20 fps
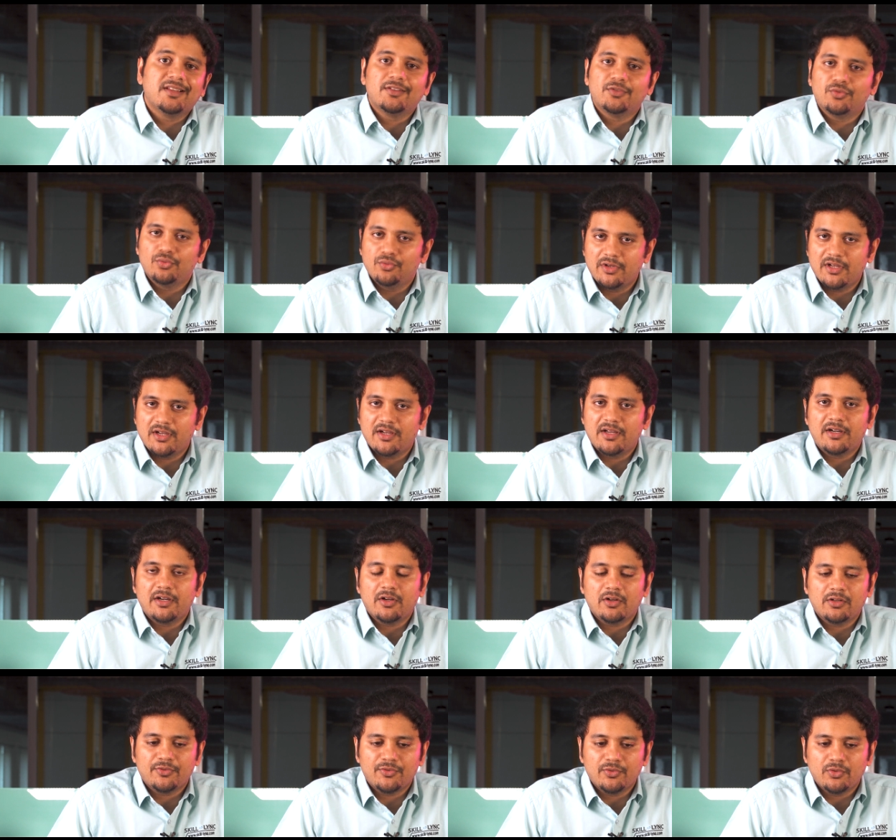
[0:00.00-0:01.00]
like Surya and
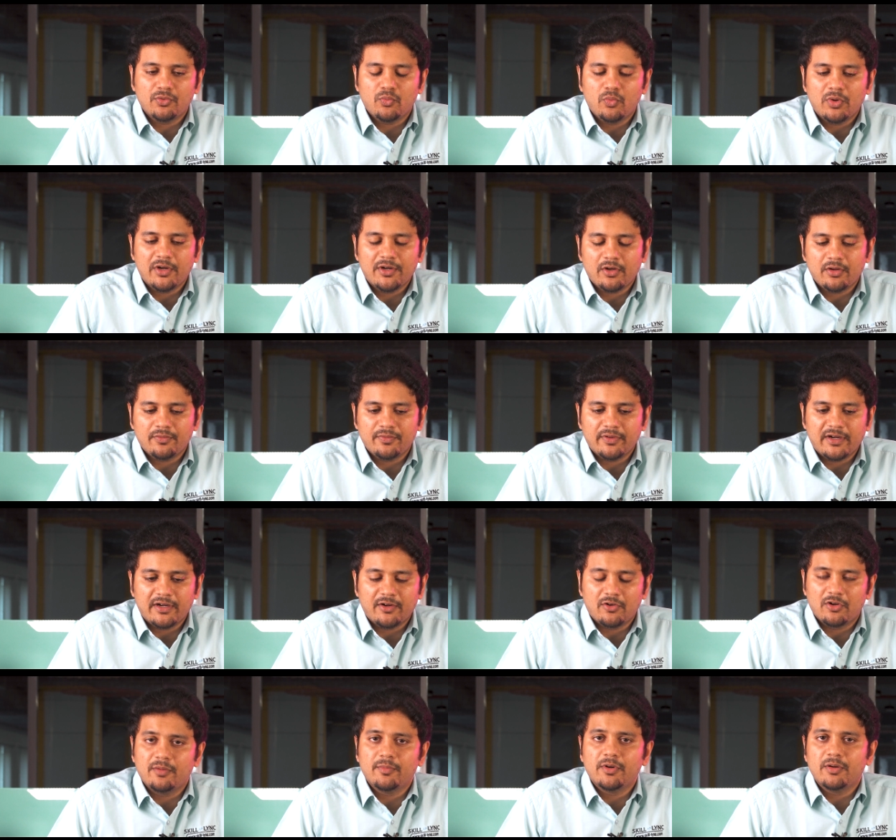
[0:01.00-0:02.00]
also one offer
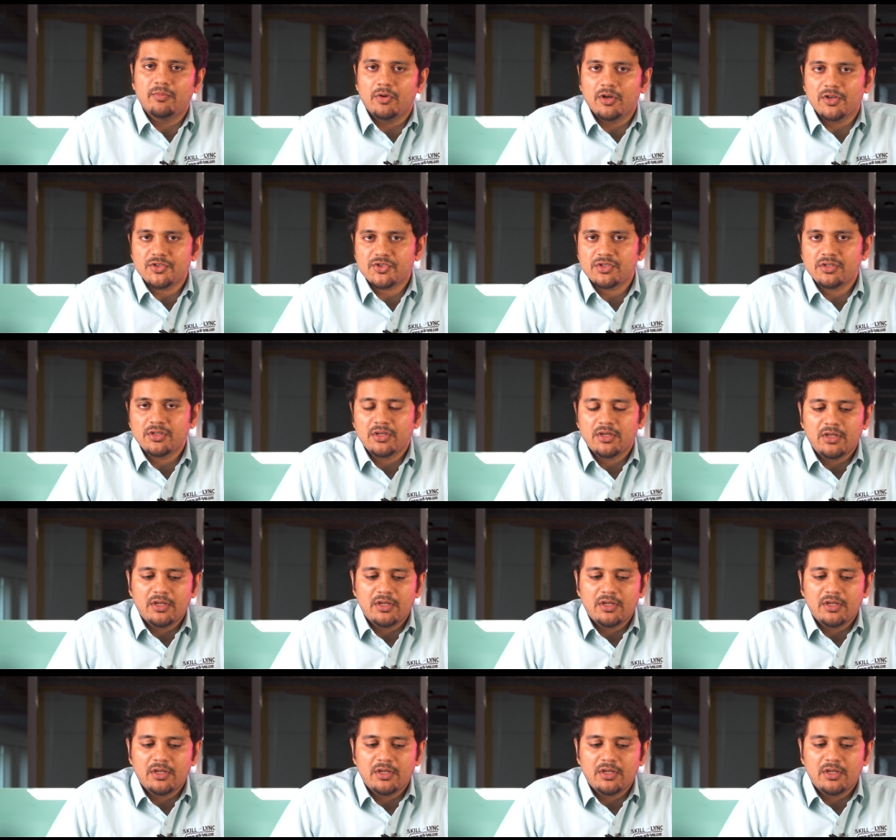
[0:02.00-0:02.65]
at Robert Bosch.